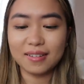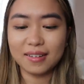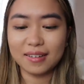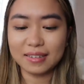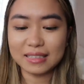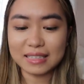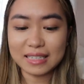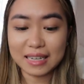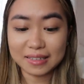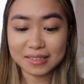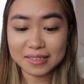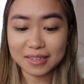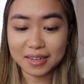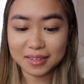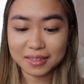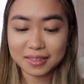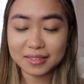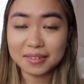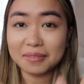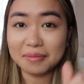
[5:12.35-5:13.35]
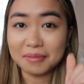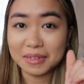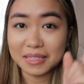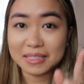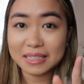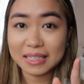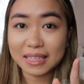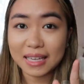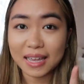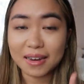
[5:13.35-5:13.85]
on TikTok
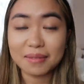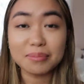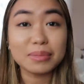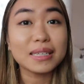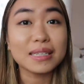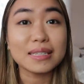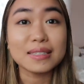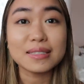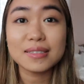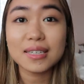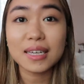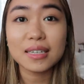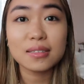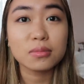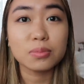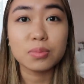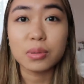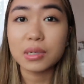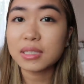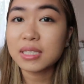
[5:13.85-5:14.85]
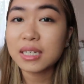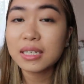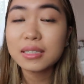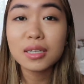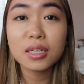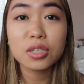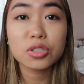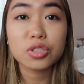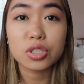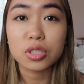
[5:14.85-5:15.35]
once again, because
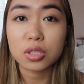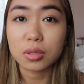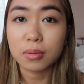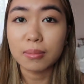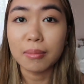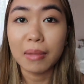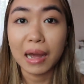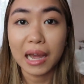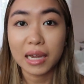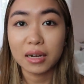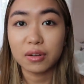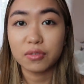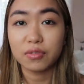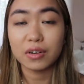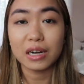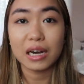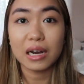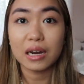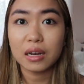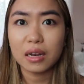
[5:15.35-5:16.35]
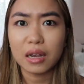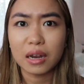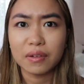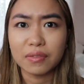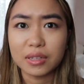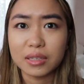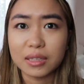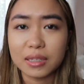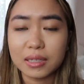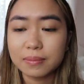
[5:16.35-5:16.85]
TikTok's just mine for
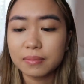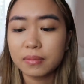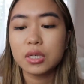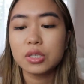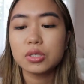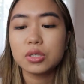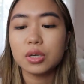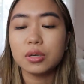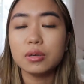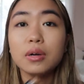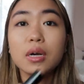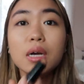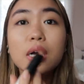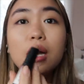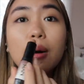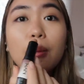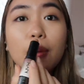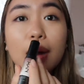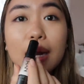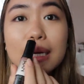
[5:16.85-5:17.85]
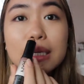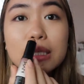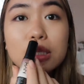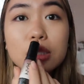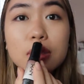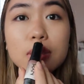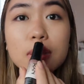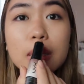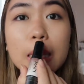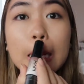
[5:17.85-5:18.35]
everything. So what I
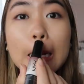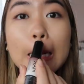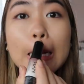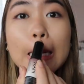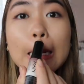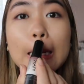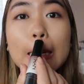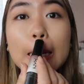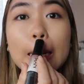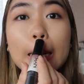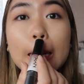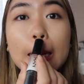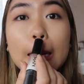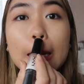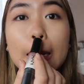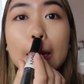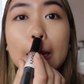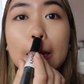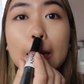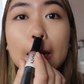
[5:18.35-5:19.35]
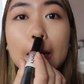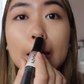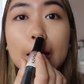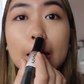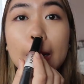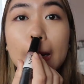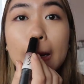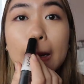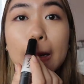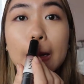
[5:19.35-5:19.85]
do is I just
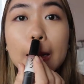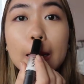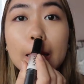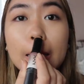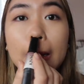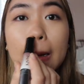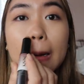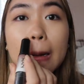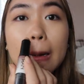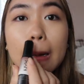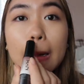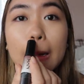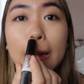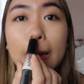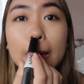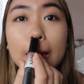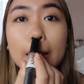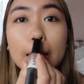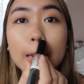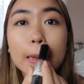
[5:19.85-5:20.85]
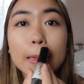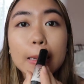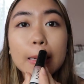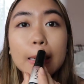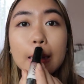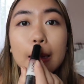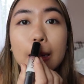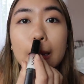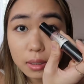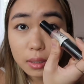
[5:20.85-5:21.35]
color like this.
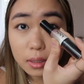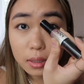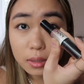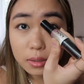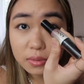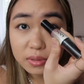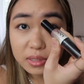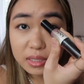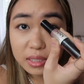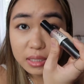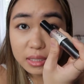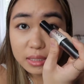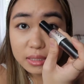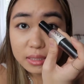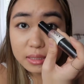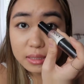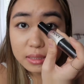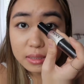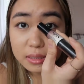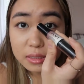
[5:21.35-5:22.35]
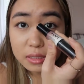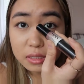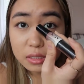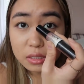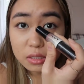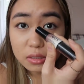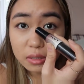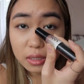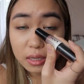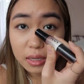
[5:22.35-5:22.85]
It's really easy to
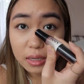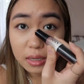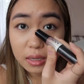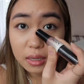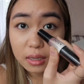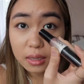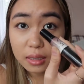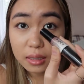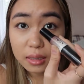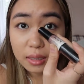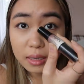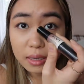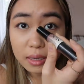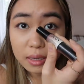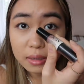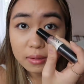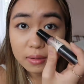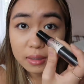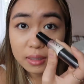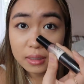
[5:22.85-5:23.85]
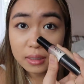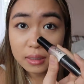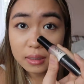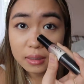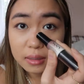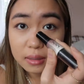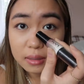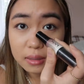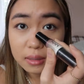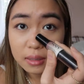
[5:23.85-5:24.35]
just draw a line right
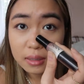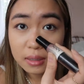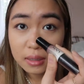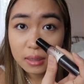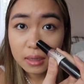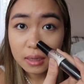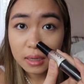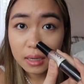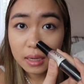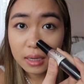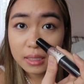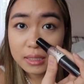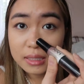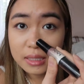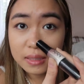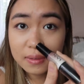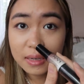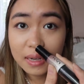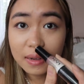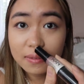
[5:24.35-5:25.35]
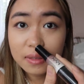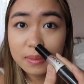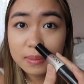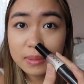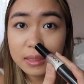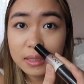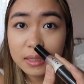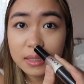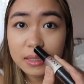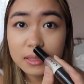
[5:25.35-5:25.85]
down. It doesn't even have to
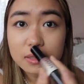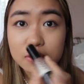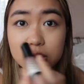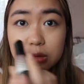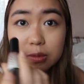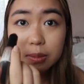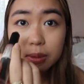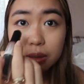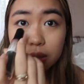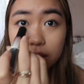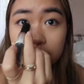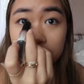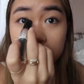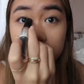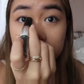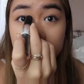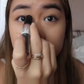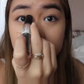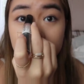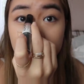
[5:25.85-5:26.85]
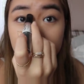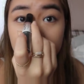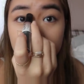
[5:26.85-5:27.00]
be like super neat.